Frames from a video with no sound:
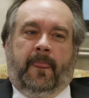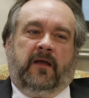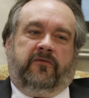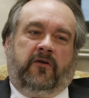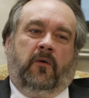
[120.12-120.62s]

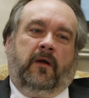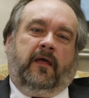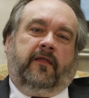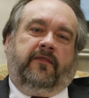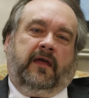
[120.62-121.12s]
So
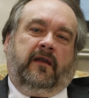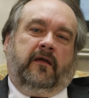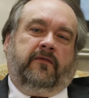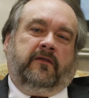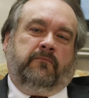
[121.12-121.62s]

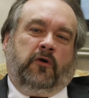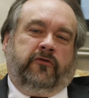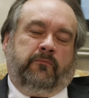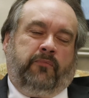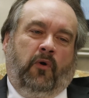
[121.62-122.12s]
then the
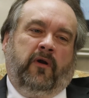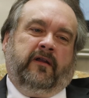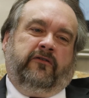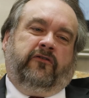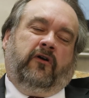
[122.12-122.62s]
most
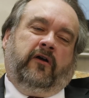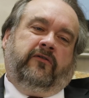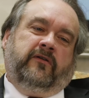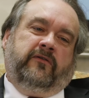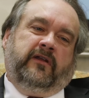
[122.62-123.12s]
important
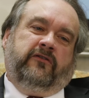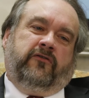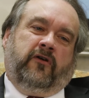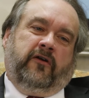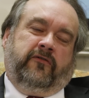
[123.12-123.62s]
instruction is the
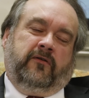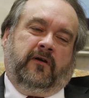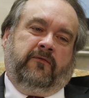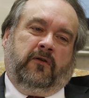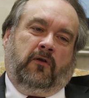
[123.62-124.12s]
instruction
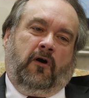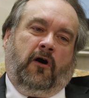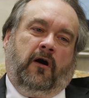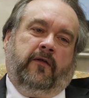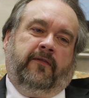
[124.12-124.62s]
of the
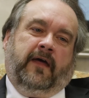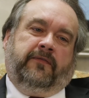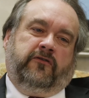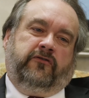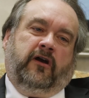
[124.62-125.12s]
law
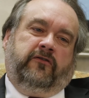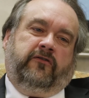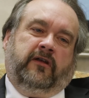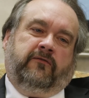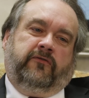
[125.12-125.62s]
that the
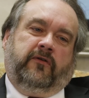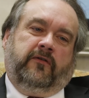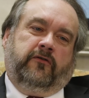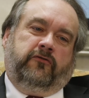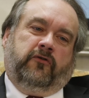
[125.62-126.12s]
judge gives
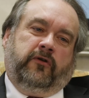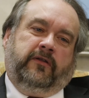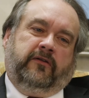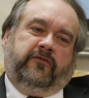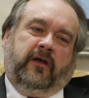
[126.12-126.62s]
the jury
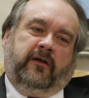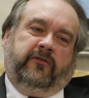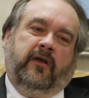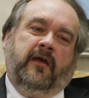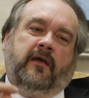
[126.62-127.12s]
that
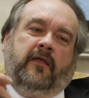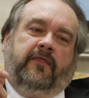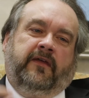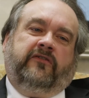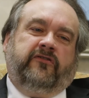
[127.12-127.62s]
says,
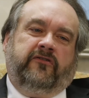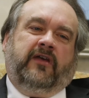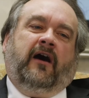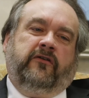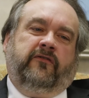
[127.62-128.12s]
this is
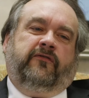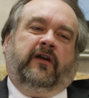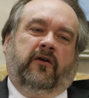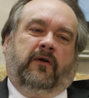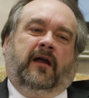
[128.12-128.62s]
how you
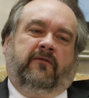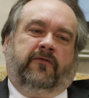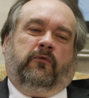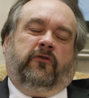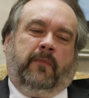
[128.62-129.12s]
figure out if
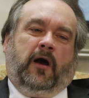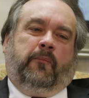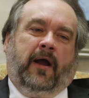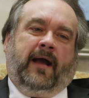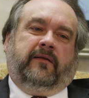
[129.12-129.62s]
there was
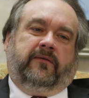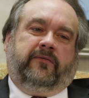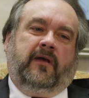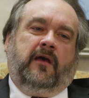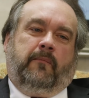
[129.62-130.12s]

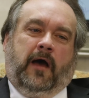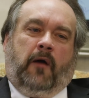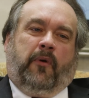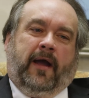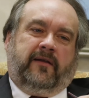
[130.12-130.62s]
malpractice.
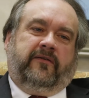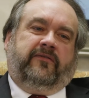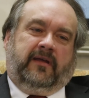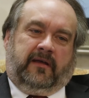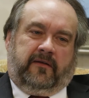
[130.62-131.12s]

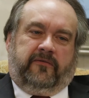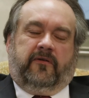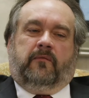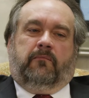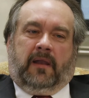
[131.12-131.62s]
Malpractice is
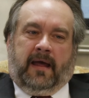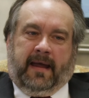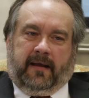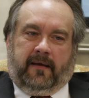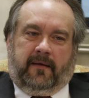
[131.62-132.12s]

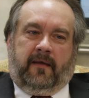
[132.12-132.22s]
blank.